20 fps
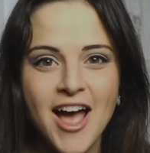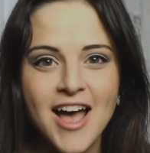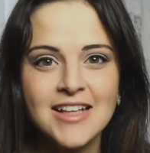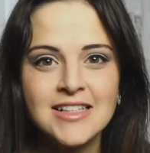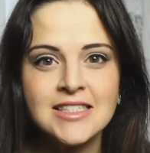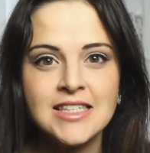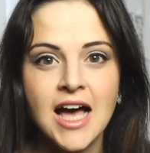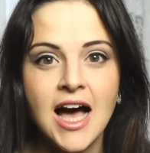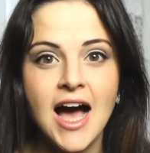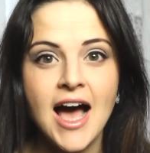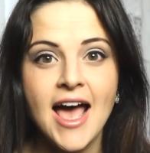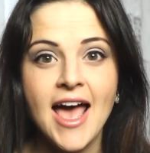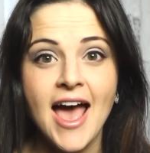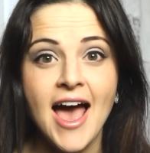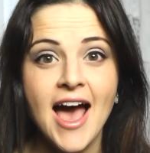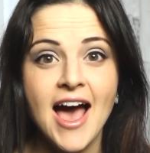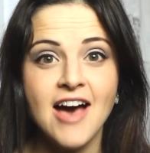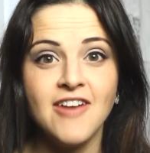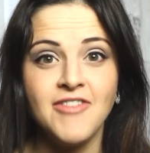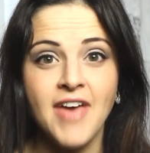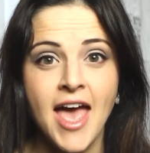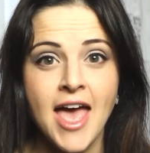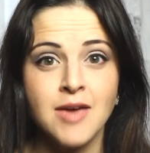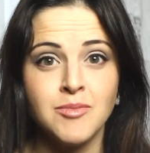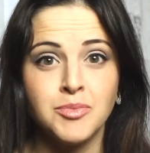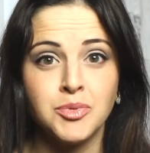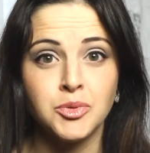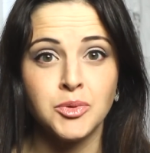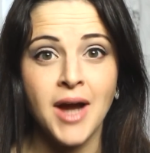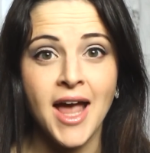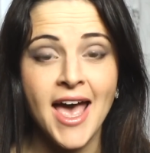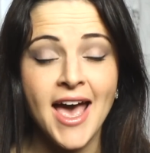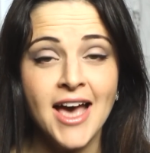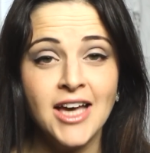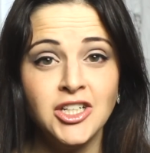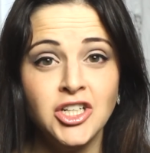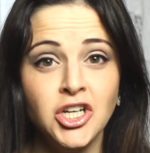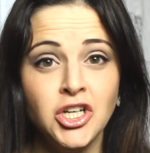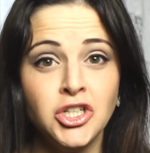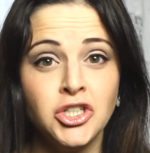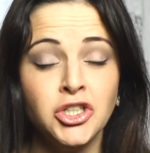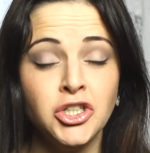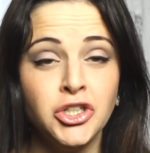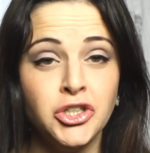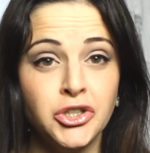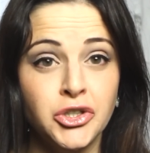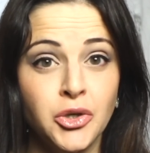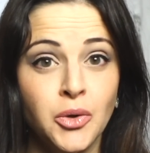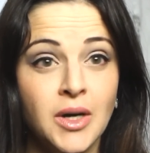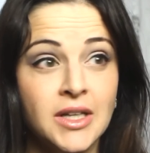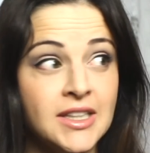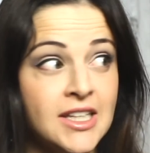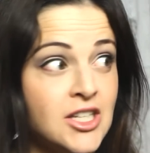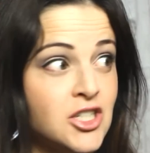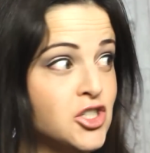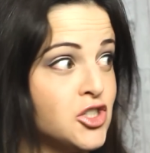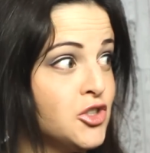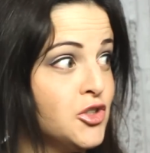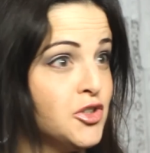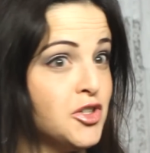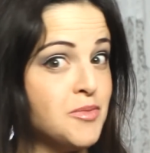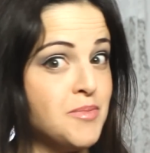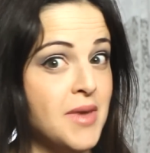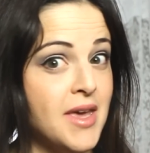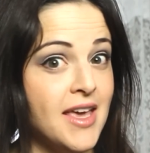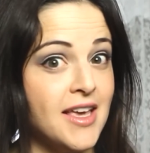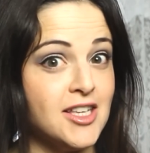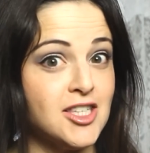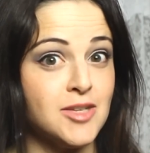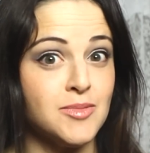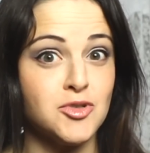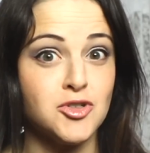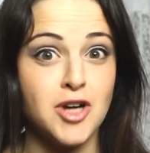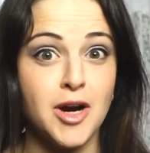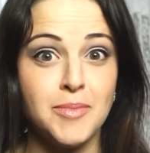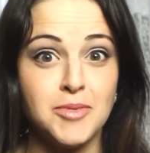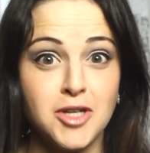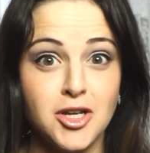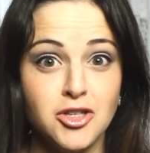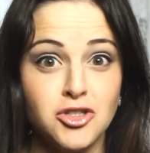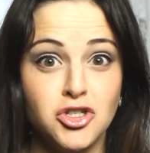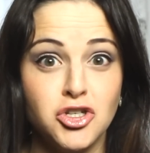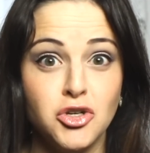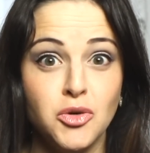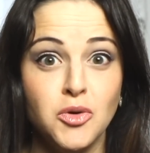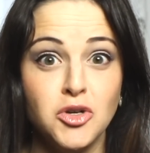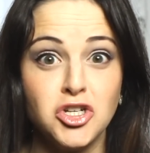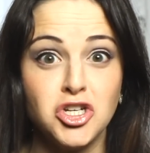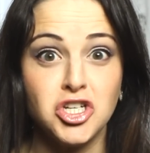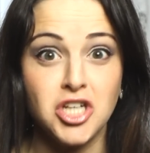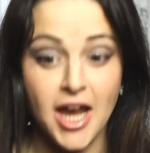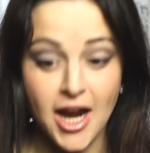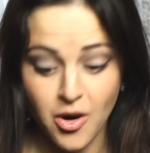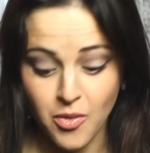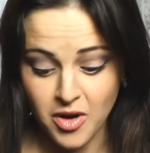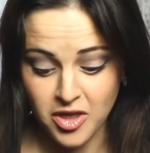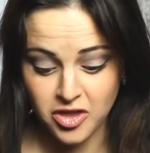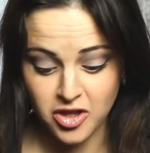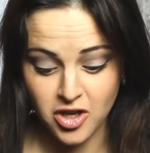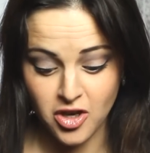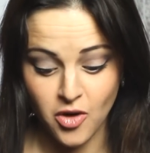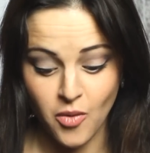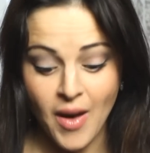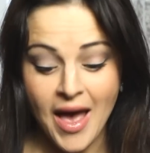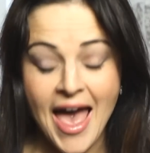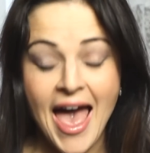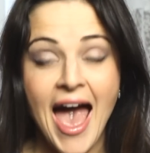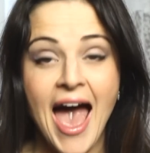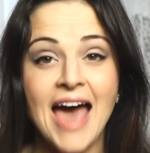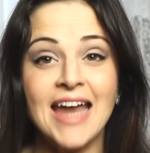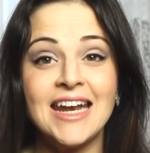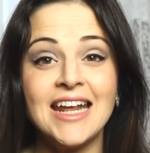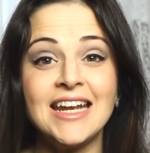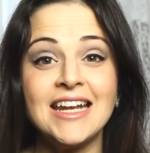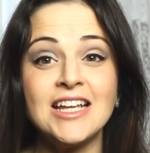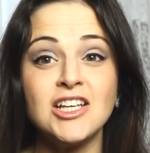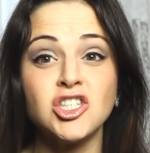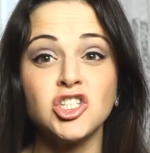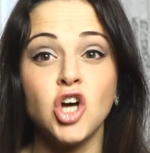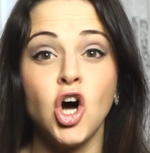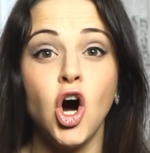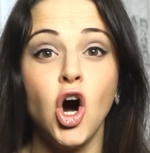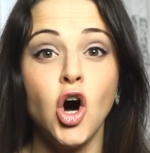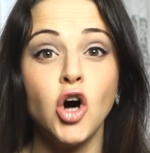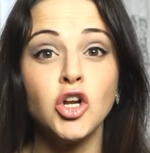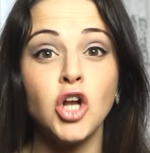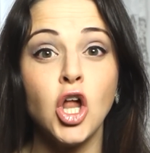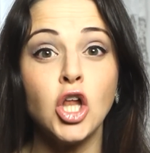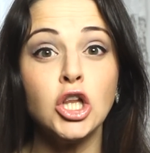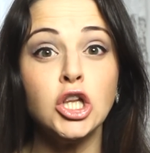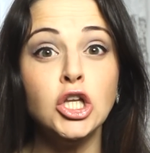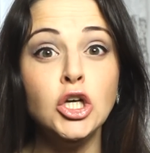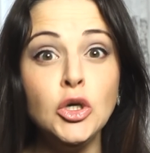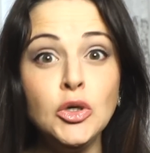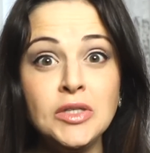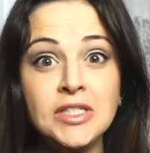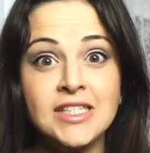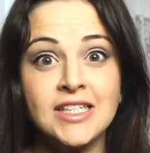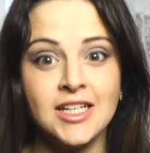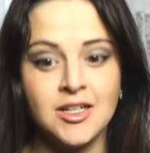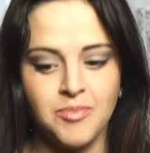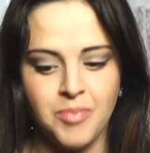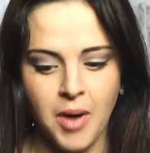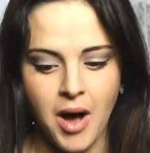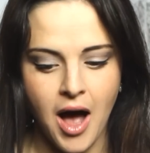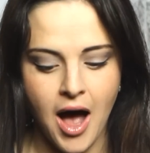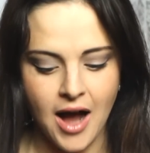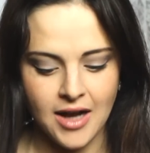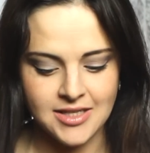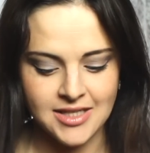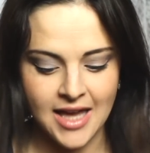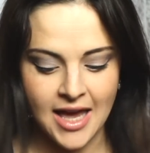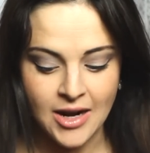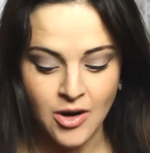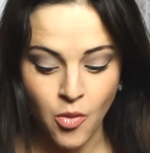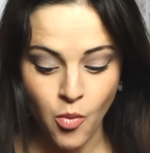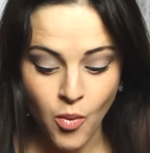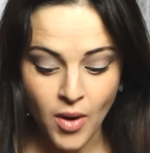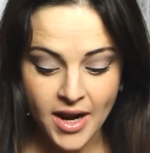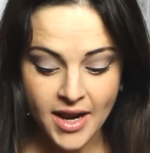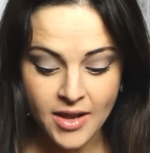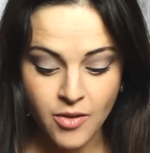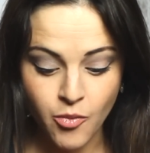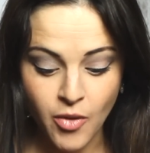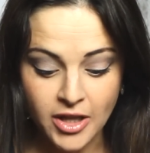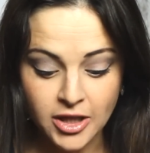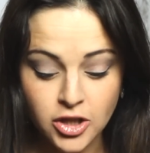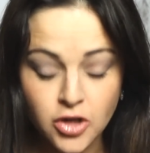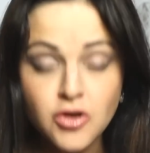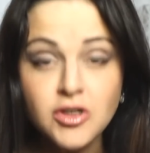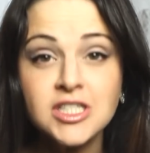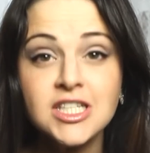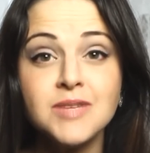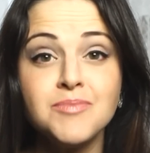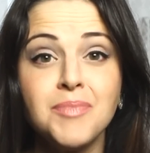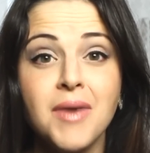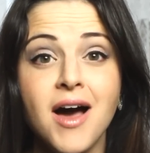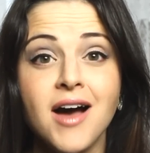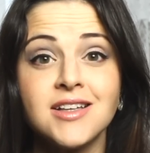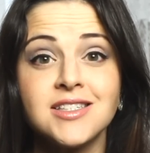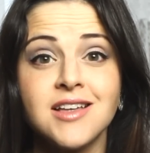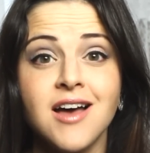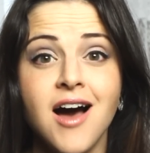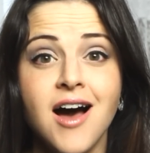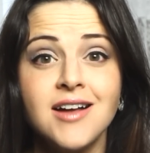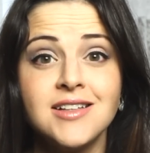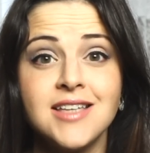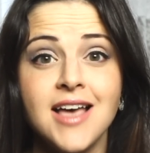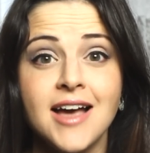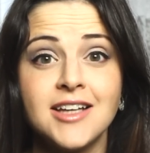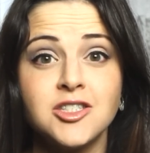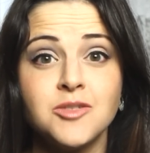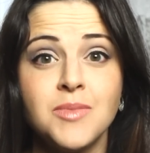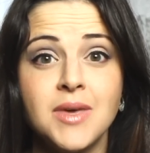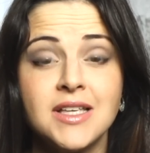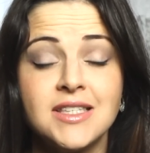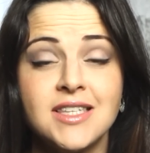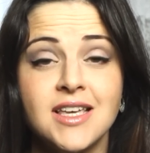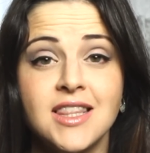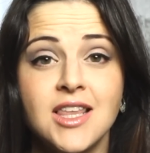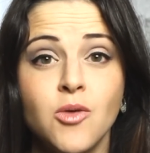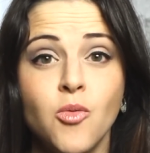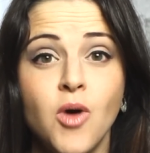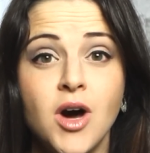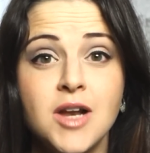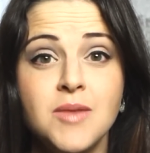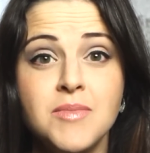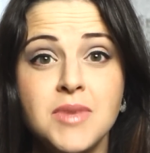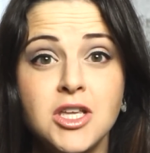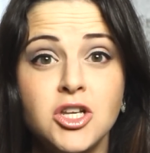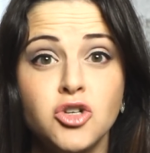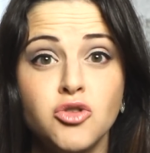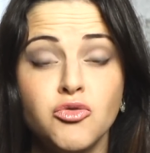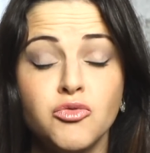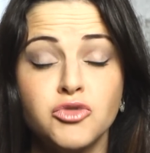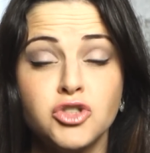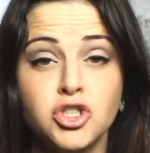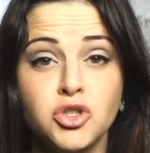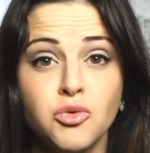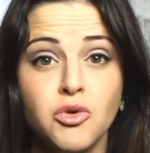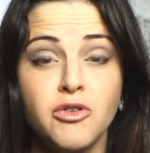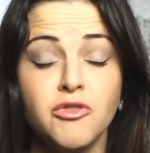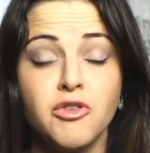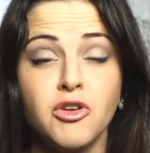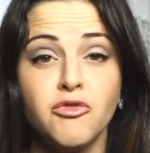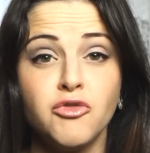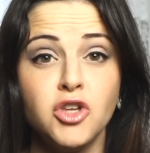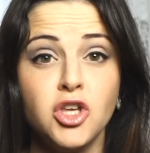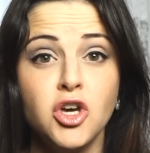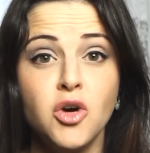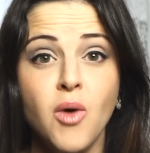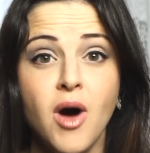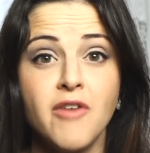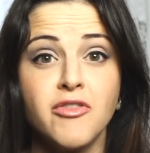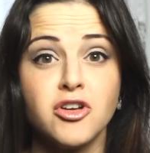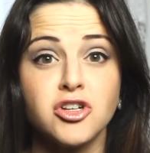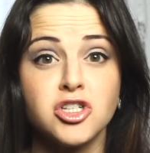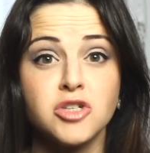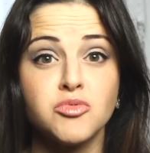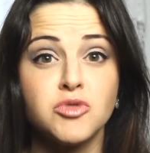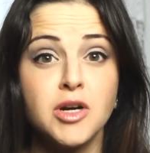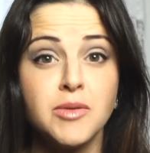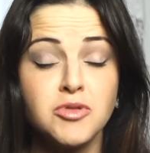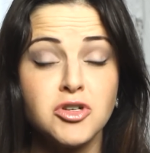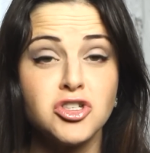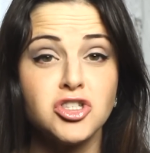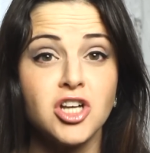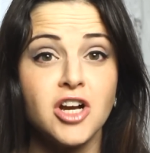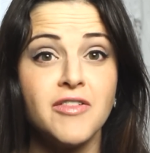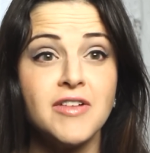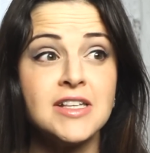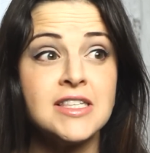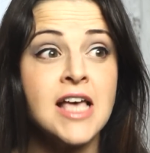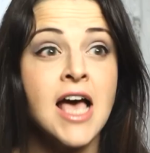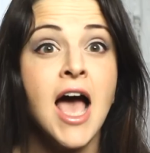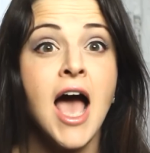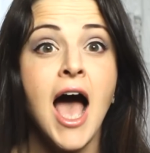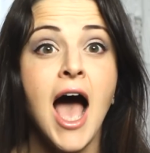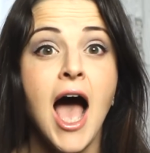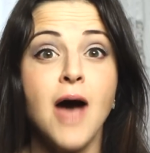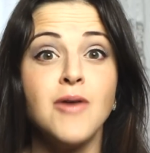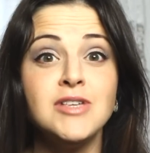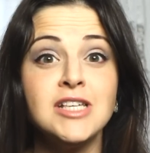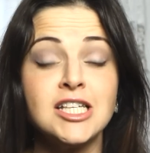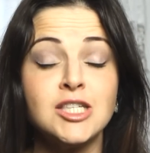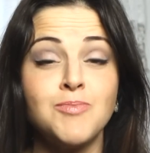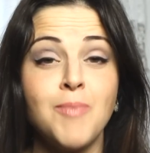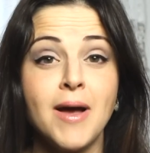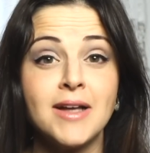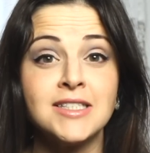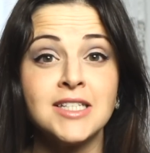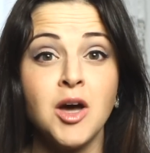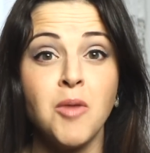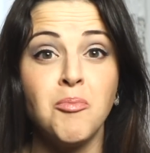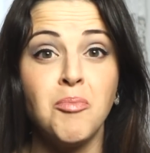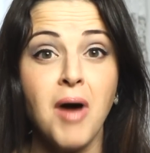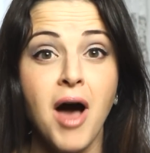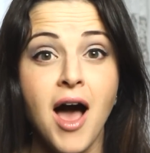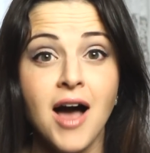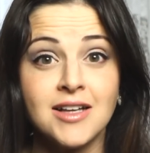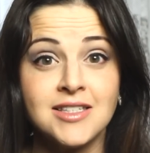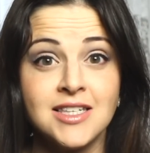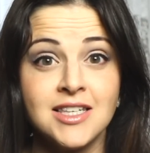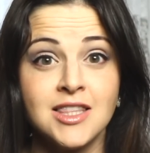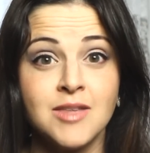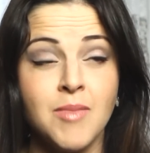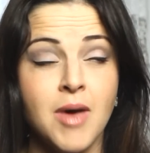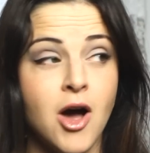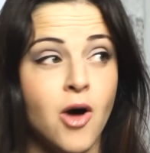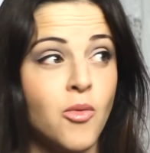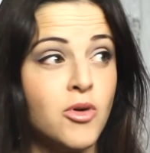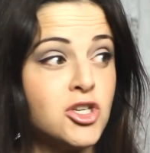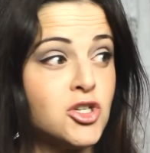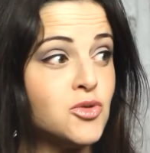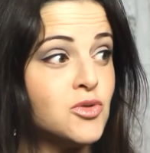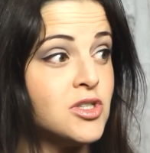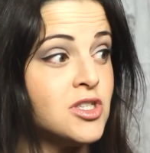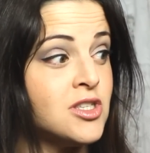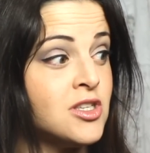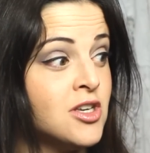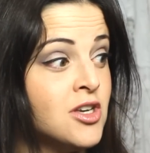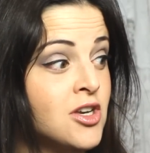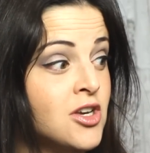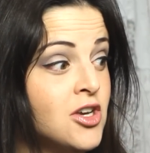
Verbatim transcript: friends, I have a brand new, at least new to me, subscription to share with you, and it is called Lucid Box. And when Lucid Box contacted me and said they wanted me to do a review of their subscription service, I was expecting a box in the mail, which was,